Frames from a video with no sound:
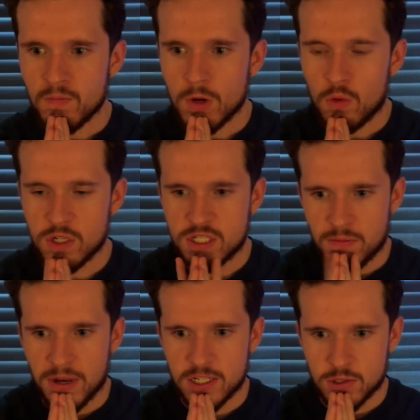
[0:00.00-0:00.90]
what's the
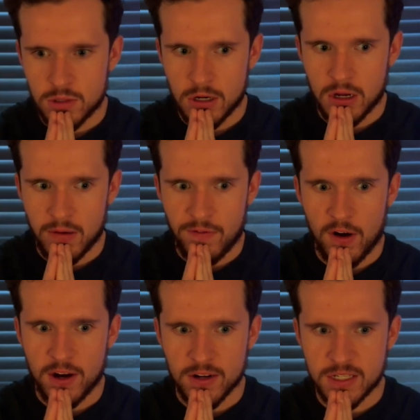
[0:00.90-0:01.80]
best
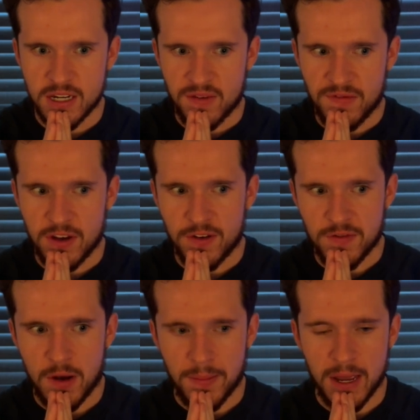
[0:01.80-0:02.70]
fragrance I can think of off the
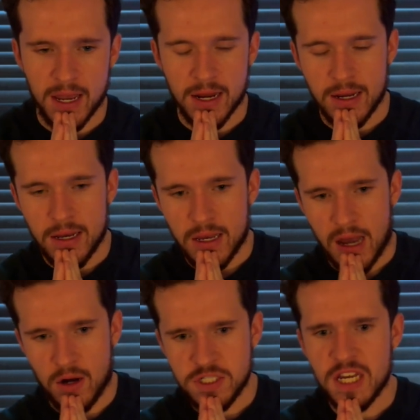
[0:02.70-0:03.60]
top of my head? I
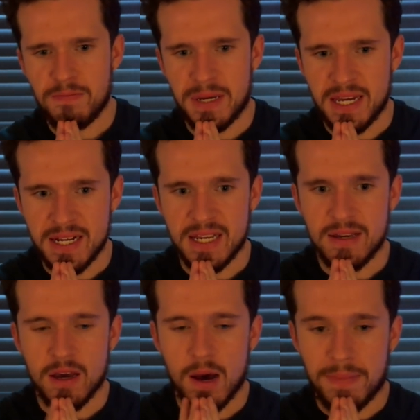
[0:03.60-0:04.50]
would say
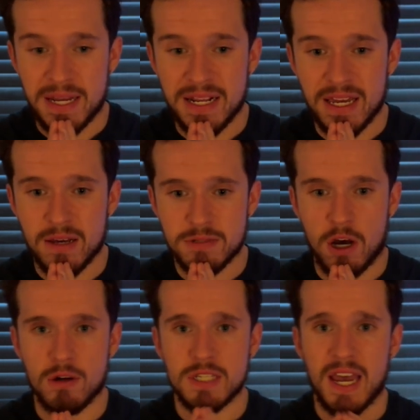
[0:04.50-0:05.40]
PDM's
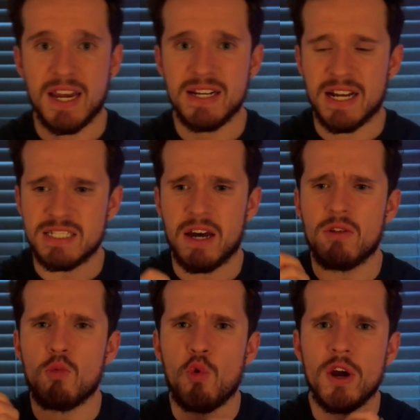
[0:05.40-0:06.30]
Hautane. That's how
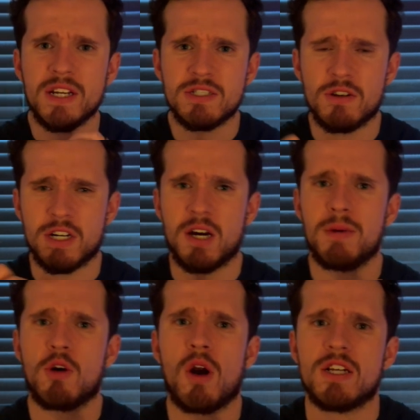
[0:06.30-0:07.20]
the wood is going to come
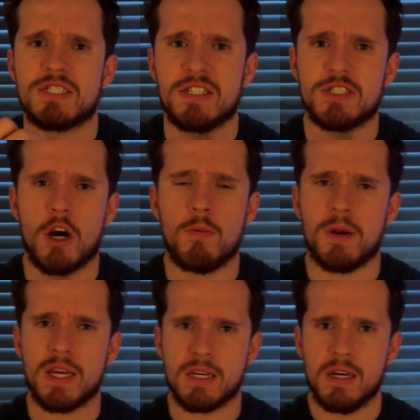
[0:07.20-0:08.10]
across in this
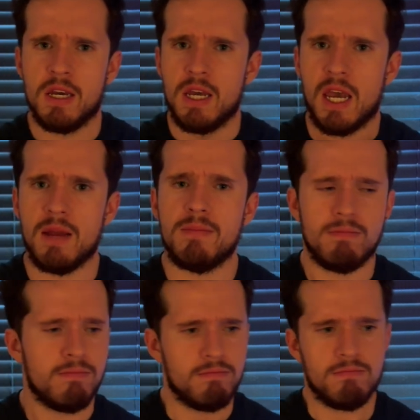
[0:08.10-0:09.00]
opening. And
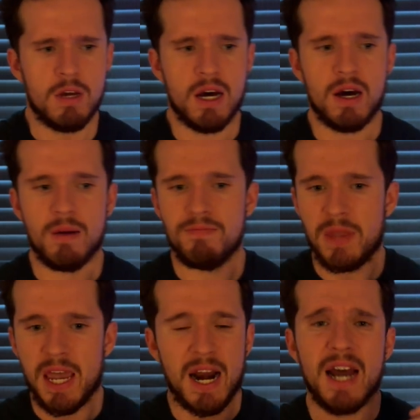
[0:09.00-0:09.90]

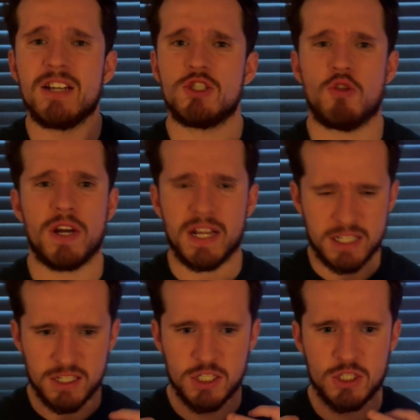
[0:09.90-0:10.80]
I enjoy it.
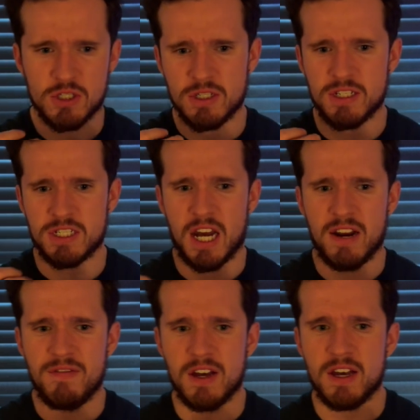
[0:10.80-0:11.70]
It's kind
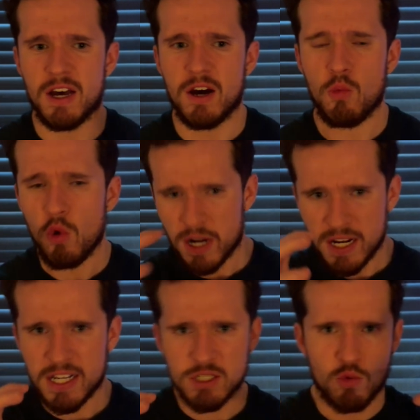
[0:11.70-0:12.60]
of a
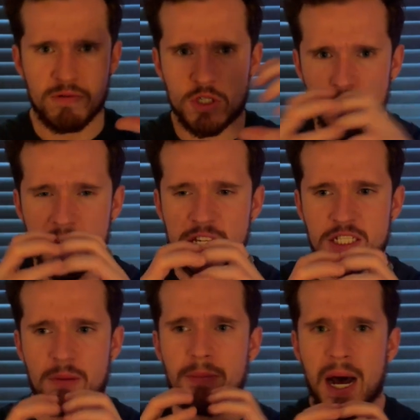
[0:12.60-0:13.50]
woodiness with sweetness
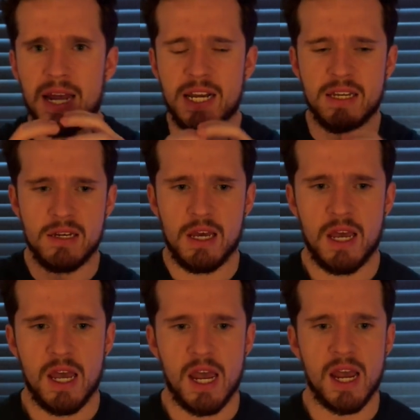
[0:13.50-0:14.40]
combining,
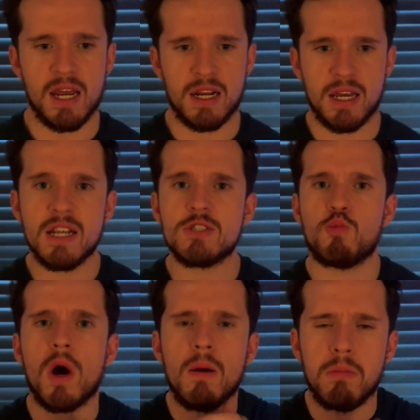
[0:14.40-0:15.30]
and it is
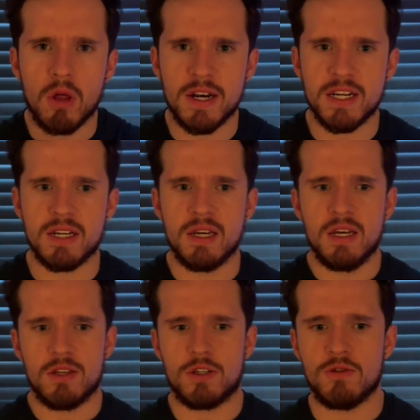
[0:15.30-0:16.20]
well blended
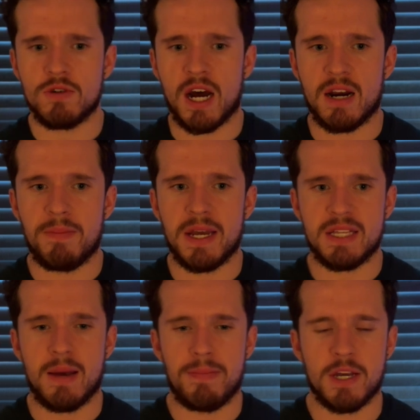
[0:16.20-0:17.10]
to kind of paint
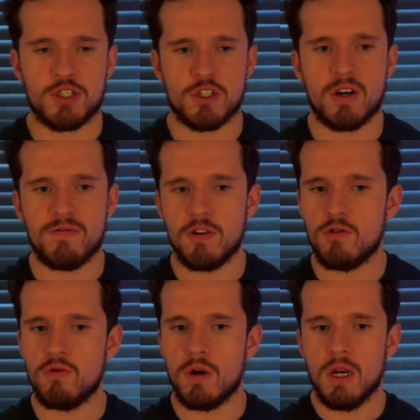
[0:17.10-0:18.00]
that picture of you